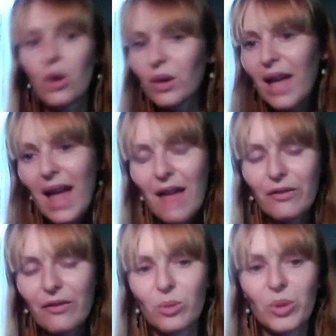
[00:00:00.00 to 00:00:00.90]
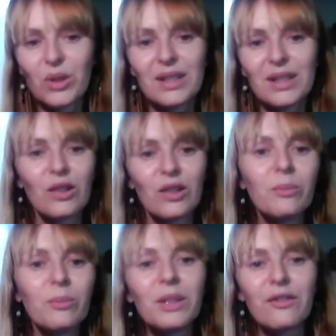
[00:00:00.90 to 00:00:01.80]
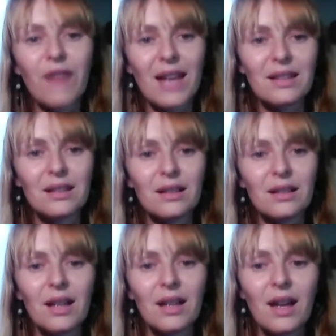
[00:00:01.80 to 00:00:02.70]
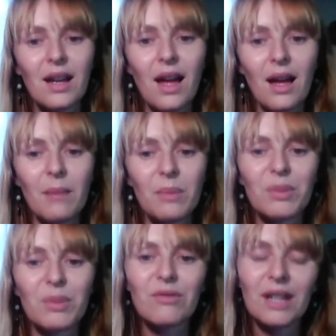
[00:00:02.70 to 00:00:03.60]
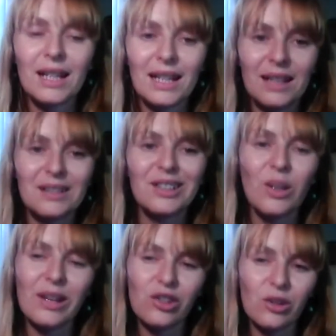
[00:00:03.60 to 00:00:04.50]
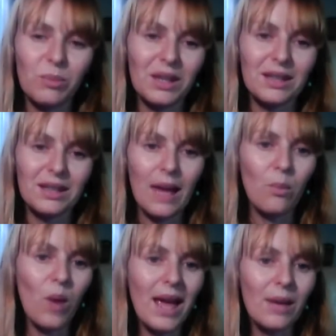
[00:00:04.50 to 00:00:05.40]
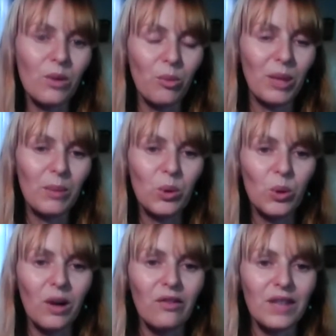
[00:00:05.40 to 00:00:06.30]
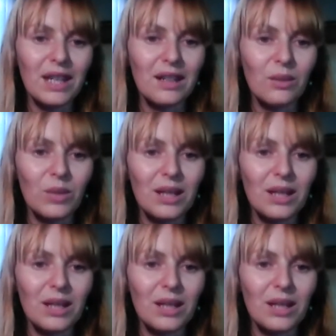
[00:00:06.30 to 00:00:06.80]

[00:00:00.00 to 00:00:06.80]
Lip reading: careful because it can often be fatal. But really, you know, it should be the same way with people who are vegan. We